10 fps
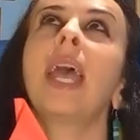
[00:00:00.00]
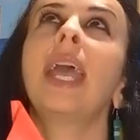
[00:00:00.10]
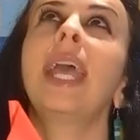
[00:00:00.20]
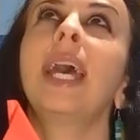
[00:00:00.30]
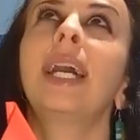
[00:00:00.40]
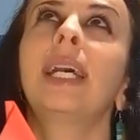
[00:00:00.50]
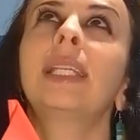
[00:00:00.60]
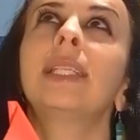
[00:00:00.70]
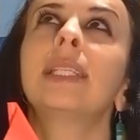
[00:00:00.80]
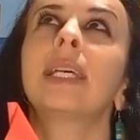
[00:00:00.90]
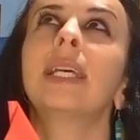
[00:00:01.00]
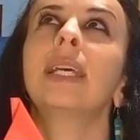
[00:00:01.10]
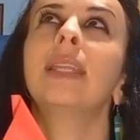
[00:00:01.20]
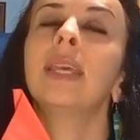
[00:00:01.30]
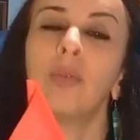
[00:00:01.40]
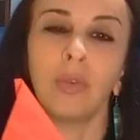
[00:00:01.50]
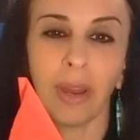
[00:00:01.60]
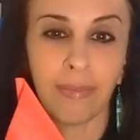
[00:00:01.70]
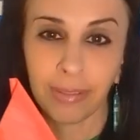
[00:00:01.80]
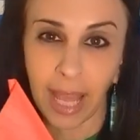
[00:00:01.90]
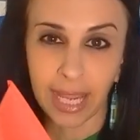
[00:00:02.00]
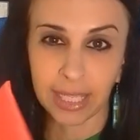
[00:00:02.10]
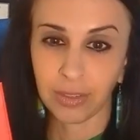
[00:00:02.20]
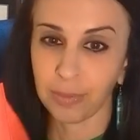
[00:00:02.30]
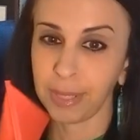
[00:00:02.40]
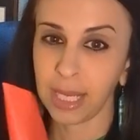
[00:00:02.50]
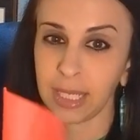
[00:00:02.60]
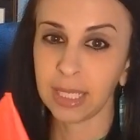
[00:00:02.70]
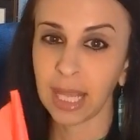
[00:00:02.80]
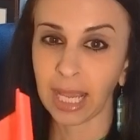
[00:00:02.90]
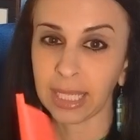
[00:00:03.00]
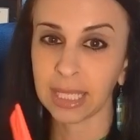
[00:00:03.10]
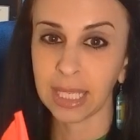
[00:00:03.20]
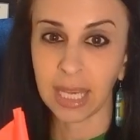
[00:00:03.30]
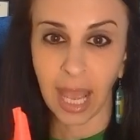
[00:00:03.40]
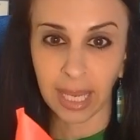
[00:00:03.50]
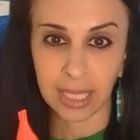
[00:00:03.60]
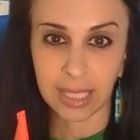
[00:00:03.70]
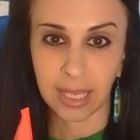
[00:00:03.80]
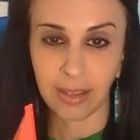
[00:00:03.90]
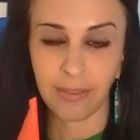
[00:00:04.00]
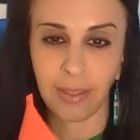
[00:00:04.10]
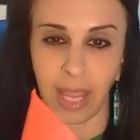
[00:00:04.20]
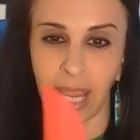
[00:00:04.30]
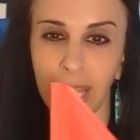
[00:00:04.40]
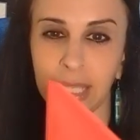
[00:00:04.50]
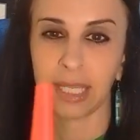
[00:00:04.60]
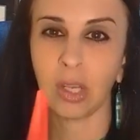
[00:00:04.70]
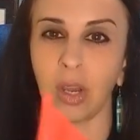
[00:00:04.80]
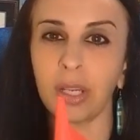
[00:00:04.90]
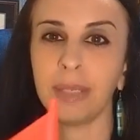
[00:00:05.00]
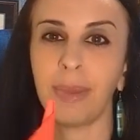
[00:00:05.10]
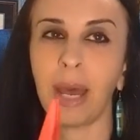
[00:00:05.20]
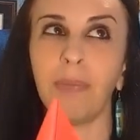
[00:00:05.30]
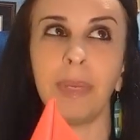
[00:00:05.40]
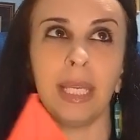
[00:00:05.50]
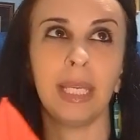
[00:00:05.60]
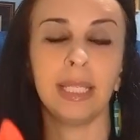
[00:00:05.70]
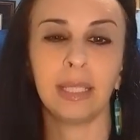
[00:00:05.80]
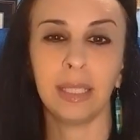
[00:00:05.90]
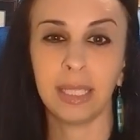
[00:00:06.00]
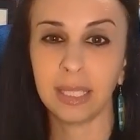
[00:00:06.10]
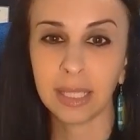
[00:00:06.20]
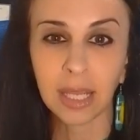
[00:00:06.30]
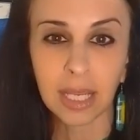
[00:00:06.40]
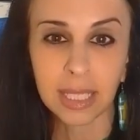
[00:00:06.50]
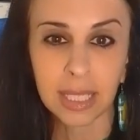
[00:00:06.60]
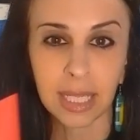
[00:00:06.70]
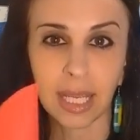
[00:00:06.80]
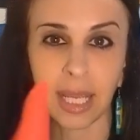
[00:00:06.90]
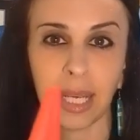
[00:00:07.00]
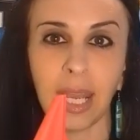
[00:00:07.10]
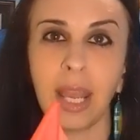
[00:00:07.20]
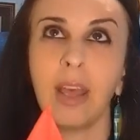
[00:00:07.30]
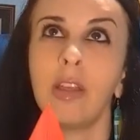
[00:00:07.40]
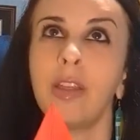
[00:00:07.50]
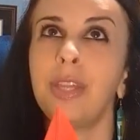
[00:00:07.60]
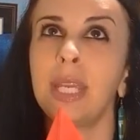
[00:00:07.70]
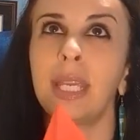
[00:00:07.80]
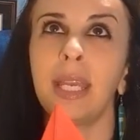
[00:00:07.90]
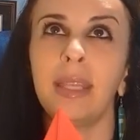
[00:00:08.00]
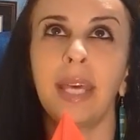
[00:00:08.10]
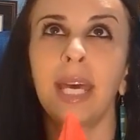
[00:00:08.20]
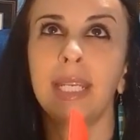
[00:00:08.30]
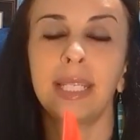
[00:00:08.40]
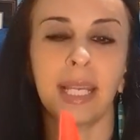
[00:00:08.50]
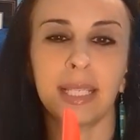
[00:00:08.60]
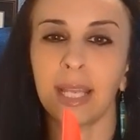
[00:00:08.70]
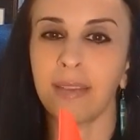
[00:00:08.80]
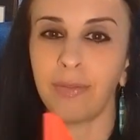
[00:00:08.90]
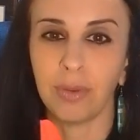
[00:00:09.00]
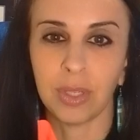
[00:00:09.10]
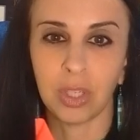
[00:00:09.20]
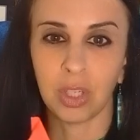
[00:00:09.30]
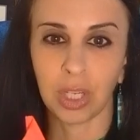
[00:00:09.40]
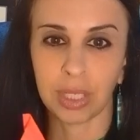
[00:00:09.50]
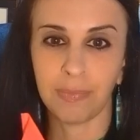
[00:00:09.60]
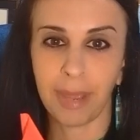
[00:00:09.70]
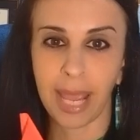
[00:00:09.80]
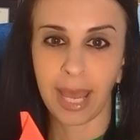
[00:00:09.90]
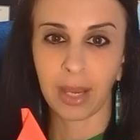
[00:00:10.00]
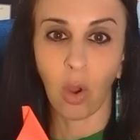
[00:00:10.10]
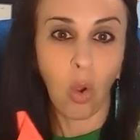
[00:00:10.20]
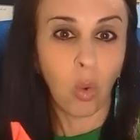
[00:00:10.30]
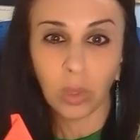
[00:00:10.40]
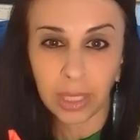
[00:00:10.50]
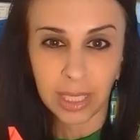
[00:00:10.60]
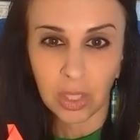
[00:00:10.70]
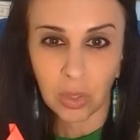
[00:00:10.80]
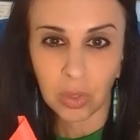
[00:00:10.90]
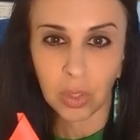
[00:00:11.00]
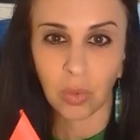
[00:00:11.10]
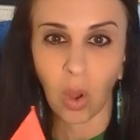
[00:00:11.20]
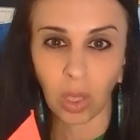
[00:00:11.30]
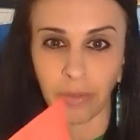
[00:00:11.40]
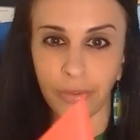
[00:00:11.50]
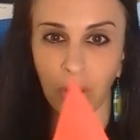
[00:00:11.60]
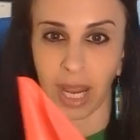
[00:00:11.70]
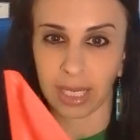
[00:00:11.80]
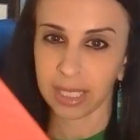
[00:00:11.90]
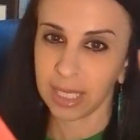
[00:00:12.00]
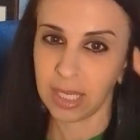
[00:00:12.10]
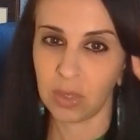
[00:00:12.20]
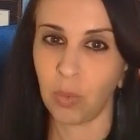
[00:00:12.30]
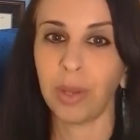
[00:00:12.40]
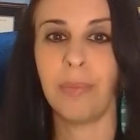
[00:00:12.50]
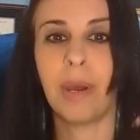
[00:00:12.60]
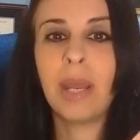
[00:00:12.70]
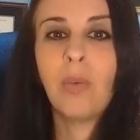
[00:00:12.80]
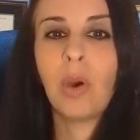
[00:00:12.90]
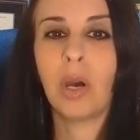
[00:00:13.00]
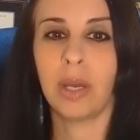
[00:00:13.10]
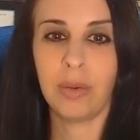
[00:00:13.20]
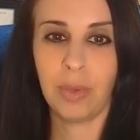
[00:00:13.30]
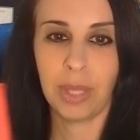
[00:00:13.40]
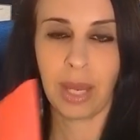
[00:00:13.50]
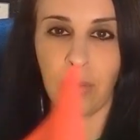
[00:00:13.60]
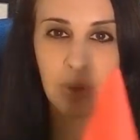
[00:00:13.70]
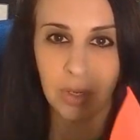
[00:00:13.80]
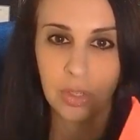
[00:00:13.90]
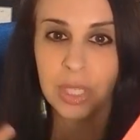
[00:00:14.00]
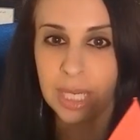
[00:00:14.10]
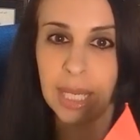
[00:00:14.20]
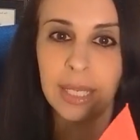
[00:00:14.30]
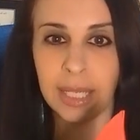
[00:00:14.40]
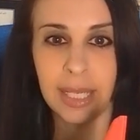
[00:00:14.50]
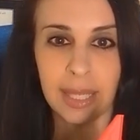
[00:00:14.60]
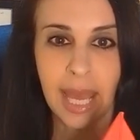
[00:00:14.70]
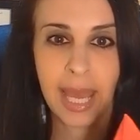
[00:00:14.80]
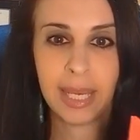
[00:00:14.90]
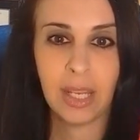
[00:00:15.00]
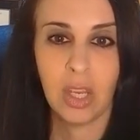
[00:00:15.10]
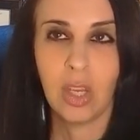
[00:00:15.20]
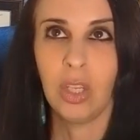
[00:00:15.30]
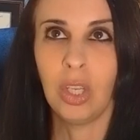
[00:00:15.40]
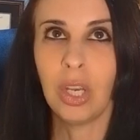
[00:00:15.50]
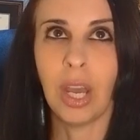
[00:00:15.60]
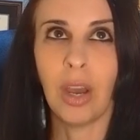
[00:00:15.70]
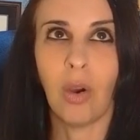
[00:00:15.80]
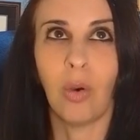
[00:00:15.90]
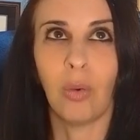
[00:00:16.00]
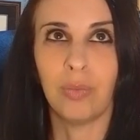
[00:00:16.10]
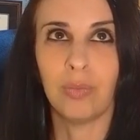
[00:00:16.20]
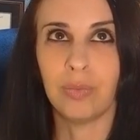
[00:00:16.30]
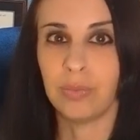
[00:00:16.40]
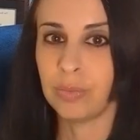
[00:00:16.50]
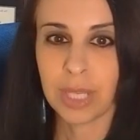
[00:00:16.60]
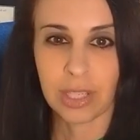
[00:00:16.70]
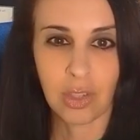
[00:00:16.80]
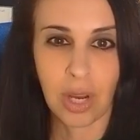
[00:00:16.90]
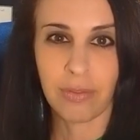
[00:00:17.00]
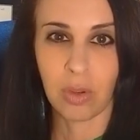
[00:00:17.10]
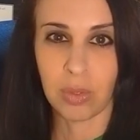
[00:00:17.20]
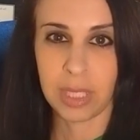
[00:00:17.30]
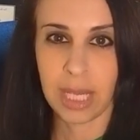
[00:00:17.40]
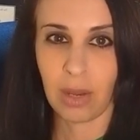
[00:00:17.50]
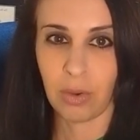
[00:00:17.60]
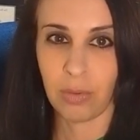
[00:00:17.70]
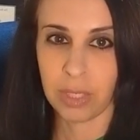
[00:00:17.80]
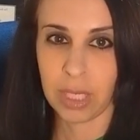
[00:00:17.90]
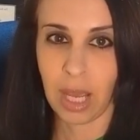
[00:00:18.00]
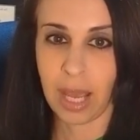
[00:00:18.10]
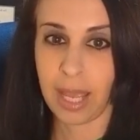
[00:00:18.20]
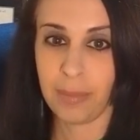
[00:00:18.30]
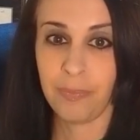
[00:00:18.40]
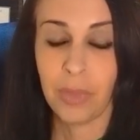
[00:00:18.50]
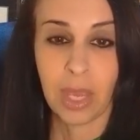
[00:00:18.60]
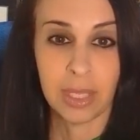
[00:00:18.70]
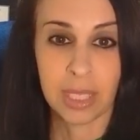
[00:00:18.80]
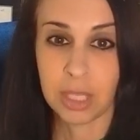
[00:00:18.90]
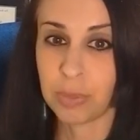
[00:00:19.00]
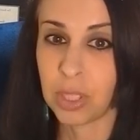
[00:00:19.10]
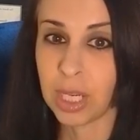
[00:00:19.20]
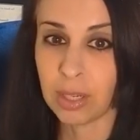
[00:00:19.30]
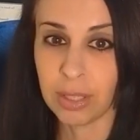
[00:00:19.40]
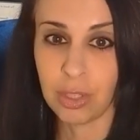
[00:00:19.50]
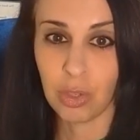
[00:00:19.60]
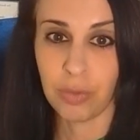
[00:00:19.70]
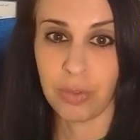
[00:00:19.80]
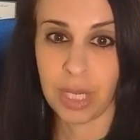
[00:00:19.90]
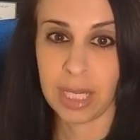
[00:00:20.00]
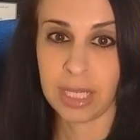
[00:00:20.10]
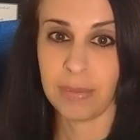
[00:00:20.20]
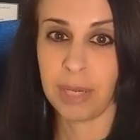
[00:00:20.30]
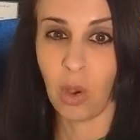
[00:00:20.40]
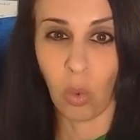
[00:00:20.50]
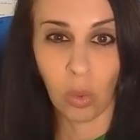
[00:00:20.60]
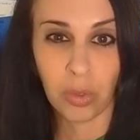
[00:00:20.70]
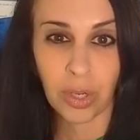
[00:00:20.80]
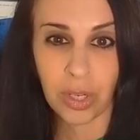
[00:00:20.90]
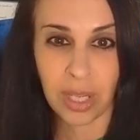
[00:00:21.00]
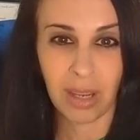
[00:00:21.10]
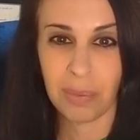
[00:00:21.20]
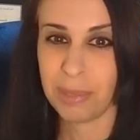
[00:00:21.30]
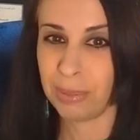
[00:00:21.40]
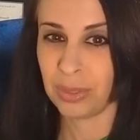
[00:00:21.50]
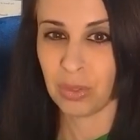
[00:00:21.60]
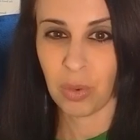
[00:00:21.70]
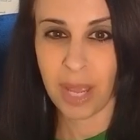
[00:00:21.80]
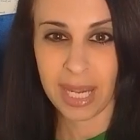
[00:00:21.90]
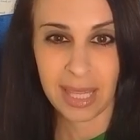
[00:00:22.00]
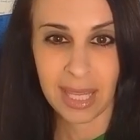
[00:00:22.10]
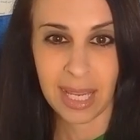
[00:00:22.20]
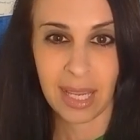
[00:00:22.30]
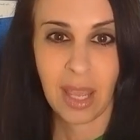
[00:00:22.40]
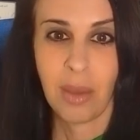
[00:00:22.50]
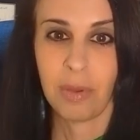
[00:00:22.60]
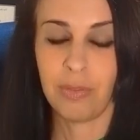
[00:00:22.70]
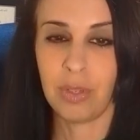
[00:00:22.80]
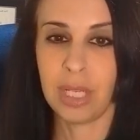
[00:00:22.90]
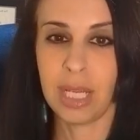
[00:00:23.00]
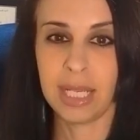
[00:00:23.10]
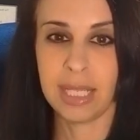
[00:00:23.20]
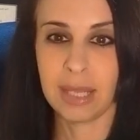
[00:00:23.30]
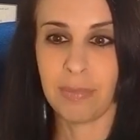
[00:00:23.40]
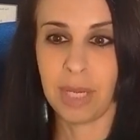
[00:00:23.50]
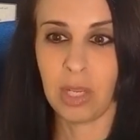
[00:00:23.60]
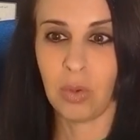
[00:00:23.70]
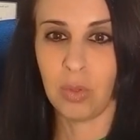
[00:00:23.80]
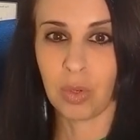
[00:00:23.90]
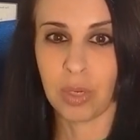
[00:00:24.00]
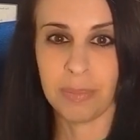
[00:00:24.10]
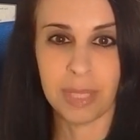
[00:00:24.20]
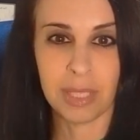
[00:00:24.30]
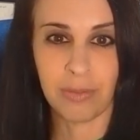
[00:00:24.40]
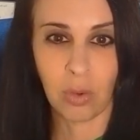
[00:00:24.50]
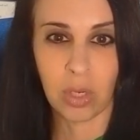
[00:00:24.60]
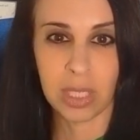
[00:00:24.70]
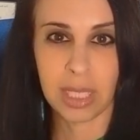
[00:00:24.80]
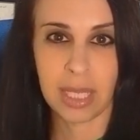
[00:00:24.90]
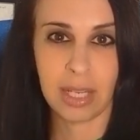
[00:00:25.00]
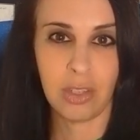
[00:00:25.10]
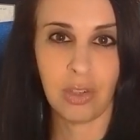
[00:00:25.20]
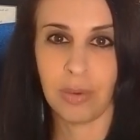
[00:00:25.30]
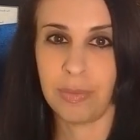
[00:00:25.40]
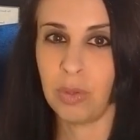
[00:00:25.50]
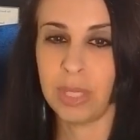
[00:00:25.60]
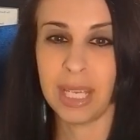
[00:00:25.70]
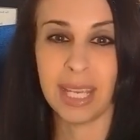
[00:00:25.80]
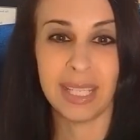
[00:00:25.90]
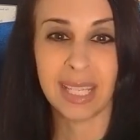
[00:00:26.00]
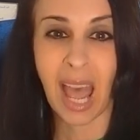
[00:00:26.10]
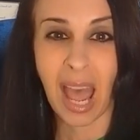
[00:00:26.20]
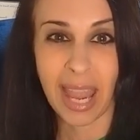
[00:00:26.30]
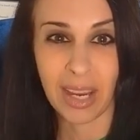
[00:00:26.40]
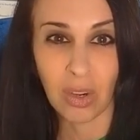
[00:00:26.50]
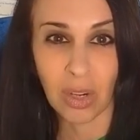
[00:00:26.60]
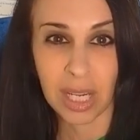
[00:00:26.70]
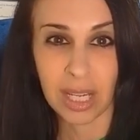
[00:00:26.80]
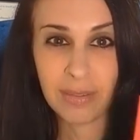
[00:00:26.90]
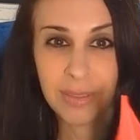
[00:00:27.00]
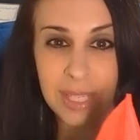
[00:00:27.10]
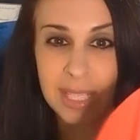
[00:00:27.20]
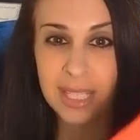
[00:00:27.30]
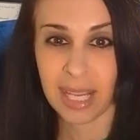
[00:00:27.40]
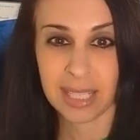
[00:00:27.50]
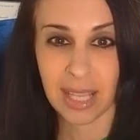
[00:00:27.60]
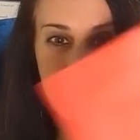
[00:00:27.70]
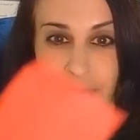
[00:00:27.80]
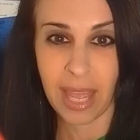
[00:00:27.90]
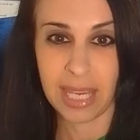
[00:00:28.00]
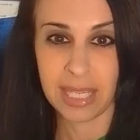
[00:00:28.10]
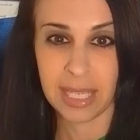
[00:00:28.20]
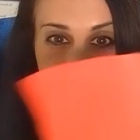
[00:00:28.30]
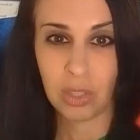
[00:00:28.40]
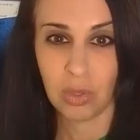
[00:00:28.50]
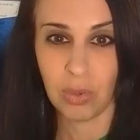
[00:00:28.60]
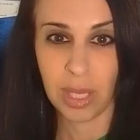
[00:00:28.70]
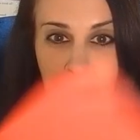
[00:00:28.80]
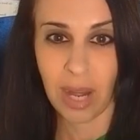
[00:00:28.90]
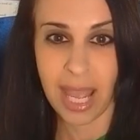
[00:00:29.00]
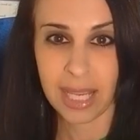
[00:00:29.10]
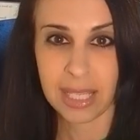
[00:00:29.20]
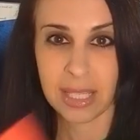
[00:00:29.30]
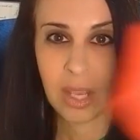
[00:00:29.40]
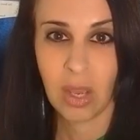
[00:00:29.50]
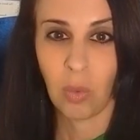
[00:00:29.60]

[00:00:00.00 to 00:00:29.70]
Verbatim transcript: and they were red flags for being sex negative. And I talked about being easily disgusted, thinking that a sex life was just bad only due to all of your exes one by one without understanding that, you know, sex drive goes down over time. This is particularly true if you're dating somebody older. Young people don't know anything. But if you're dating somebody who's already been divorced and they attribute the entirety of the sex life ending to their ex,